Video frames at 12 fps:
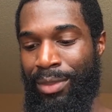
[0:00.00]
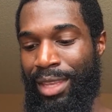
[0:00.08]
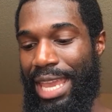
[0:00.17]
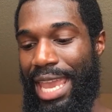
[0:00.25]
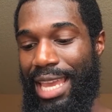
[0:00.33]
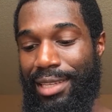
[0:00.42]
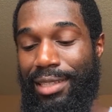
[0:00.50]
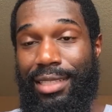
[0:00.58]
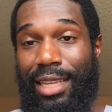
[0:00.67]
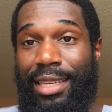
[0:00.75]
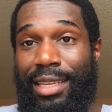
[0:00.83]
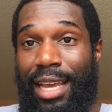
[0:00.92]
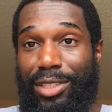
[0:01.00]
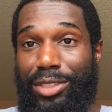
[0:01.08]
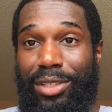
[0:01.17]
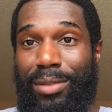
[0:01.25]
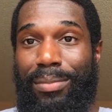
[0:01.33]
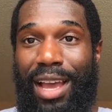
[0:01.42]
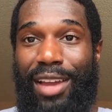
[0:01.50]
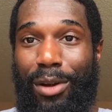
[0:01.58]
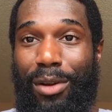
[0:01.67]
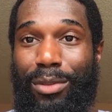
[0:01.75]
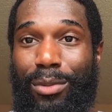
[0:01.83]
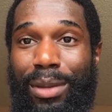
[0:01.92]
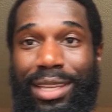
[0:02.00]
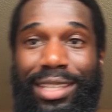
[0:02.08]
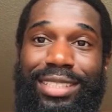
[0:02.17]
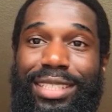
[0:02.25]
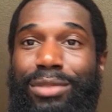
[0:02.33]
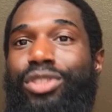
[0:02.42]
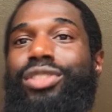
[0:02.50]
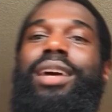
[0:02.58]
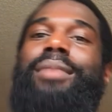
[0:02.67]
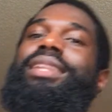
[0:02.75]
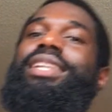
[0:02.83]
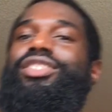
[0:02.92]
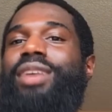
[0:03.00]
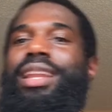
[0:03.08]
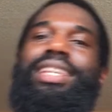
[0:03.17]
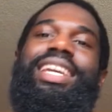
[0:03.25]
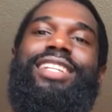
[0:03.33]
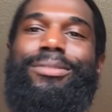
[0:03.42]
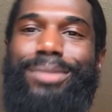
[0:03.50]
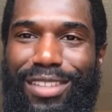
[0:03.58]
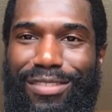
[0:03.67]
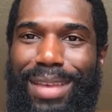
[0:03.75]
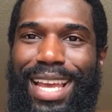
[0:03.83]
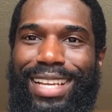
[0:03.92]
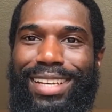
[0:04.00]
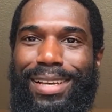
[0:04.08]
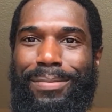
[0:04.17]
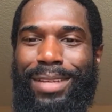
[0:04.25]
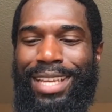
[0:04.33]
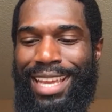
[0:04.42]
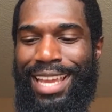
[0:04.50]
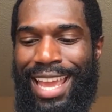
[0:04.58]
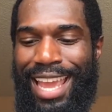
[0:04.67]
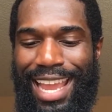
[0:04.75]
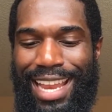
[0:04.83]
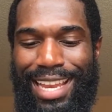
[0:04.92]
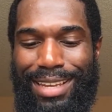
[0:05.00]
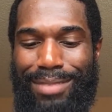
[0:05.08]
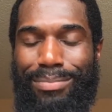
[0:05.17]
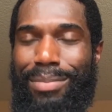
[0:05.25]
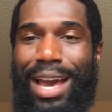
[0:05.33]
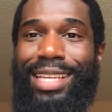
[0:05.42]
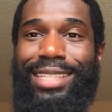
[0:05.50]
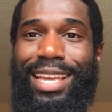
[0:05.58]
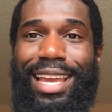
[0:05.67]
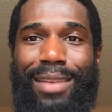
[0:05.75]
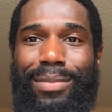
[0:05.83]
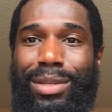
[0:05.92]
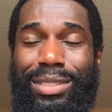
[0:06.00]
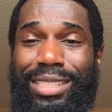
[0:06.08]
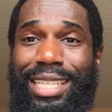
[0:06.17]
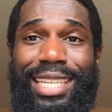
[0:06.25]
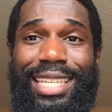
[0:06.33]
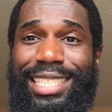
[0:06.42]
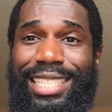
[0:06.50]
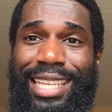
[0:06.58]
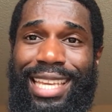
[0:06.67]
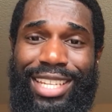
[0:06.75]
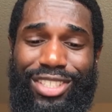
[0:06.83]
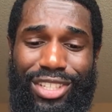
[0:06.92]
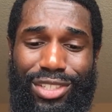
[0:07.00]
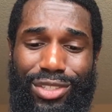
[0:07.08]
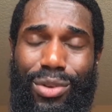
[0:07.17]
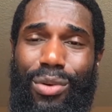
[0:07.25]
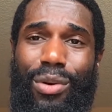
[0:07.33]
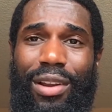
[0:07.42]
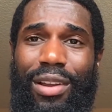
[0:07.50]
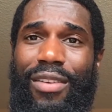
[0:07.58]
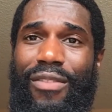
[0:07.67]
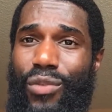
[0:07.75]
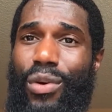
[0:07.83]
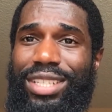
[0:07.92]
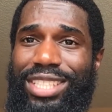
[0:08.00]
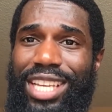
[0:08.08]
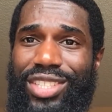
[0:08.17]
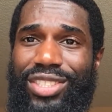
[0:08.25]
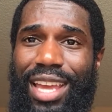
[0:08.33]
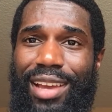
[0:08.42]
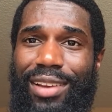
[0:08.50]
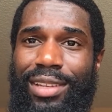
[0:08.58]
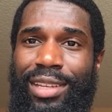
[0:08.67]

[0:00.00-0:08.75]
And it looks like he got shook by an earthquake because he was stumbling, trying to catch himself back up. And by that time, it was an easy catch and score for a touchdown.